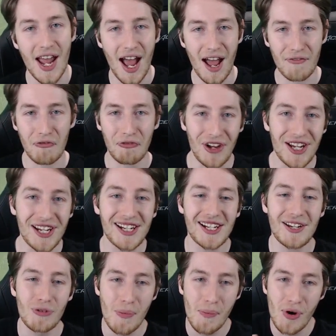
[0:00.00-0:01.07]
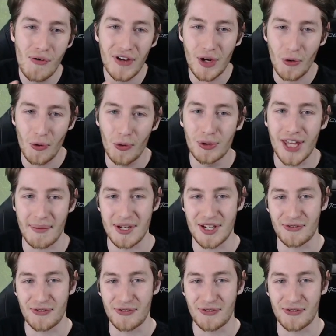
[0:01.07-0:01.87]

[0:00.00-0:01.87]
And finally, removing all damage